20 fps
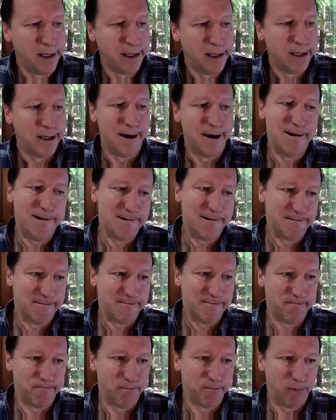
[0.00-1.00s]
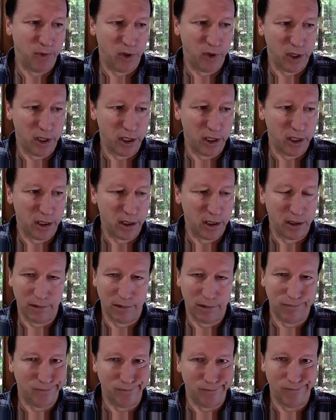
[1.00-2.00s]
The
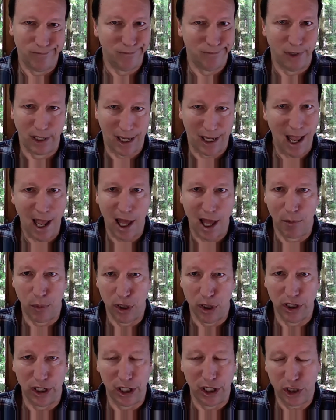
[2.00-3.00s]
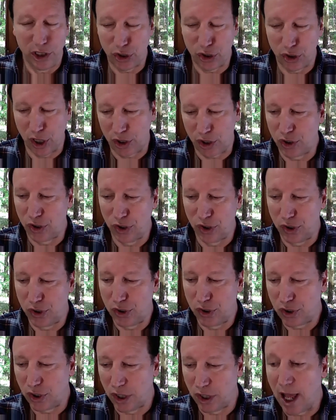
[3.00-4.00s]
accountability
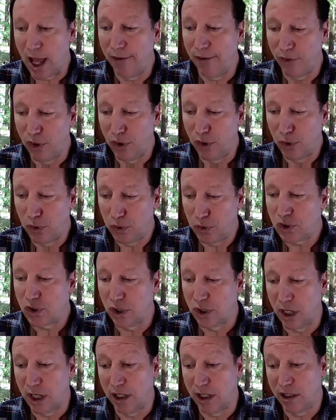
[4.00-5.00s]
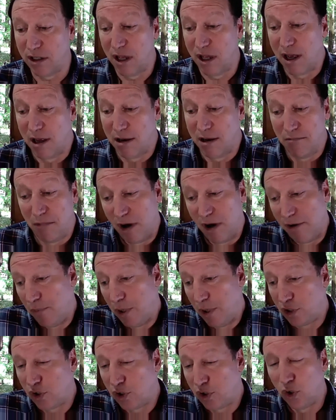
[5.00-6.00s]
structures, a lot of those things that have
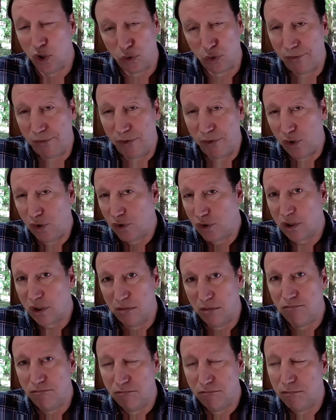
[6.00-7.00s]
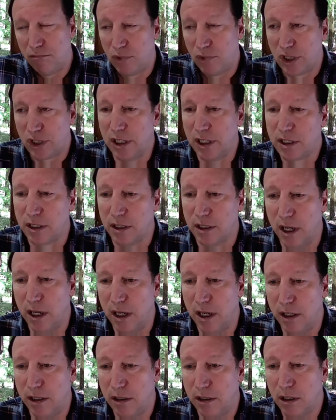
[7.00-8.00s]
been tools we've used since
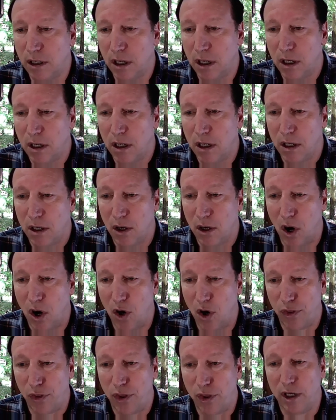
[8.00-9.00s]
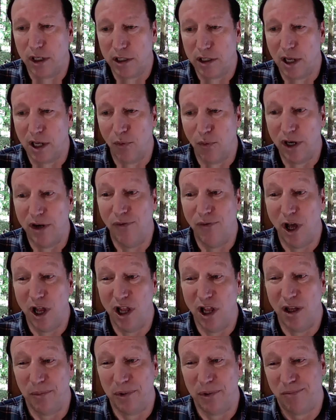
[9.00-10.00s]
then are things that we
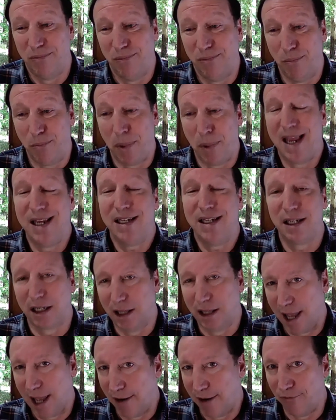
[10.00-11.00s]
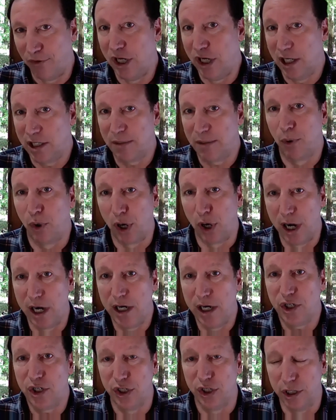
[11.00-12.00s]
developed basically out of
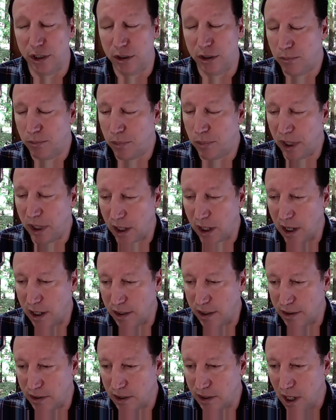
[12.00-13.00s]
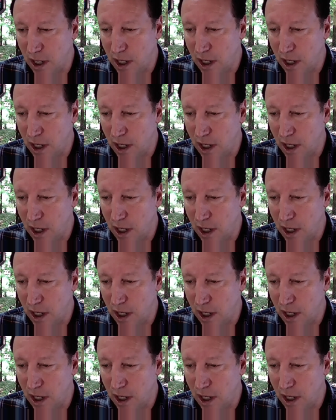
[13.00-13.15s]
desperation, because